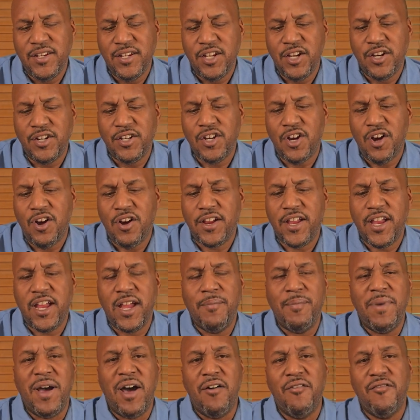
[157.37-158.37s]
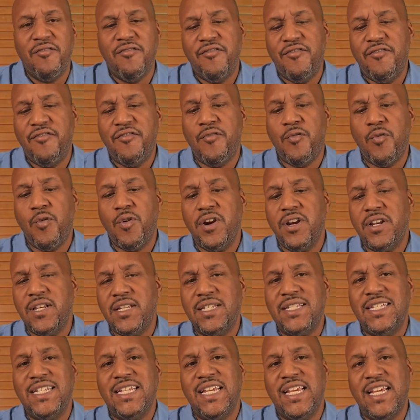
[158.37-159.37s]
You're talking about
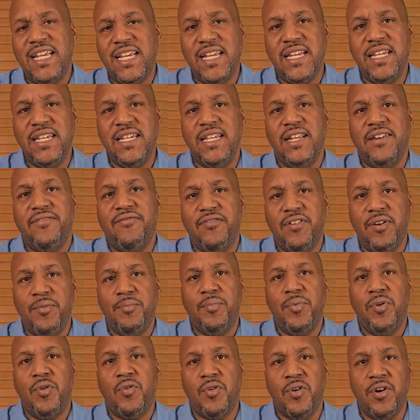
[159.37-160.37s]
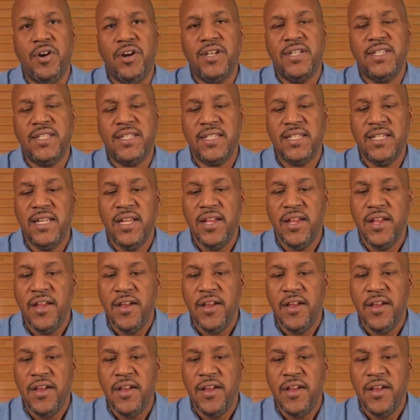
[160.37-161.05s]
fourteen different ports